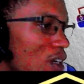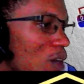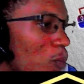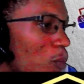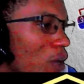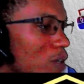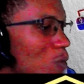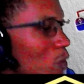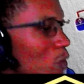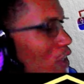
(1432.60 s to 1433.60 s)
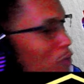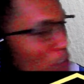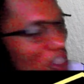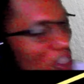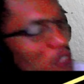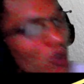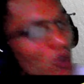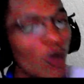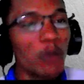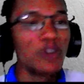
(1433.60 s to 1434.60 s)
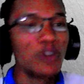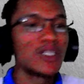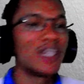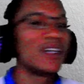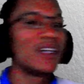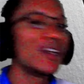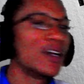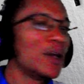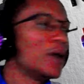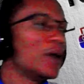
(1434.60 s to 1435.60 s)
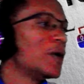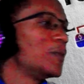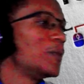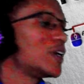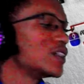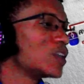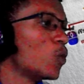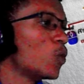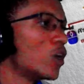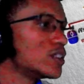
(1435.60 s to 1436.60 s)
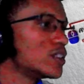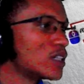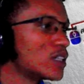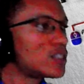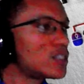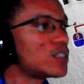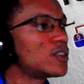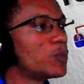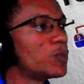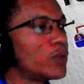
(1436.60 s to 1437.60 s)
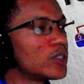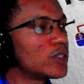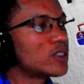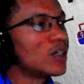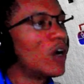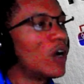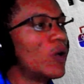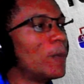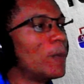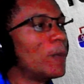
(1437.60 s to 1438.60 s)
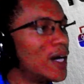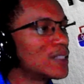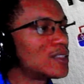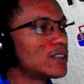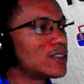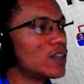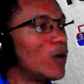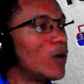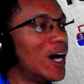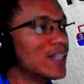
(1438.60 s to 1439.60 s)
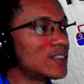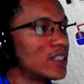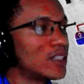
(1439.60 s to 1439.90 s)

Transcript: But we're not finished, we're almost there, because they want us to put our mass, our answer in